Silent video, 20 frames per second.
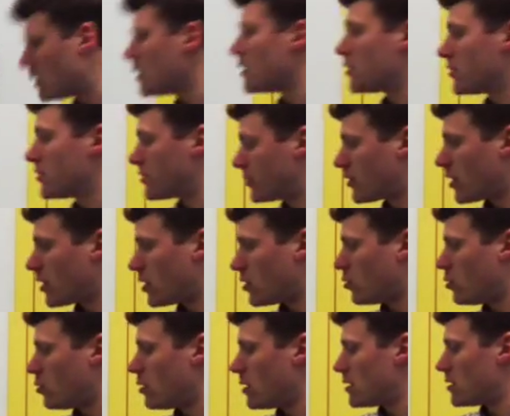
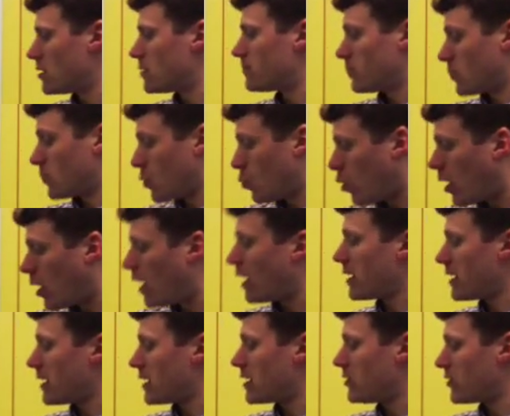So y
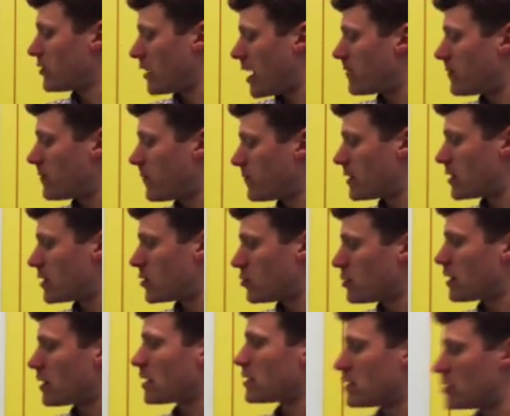is f of u and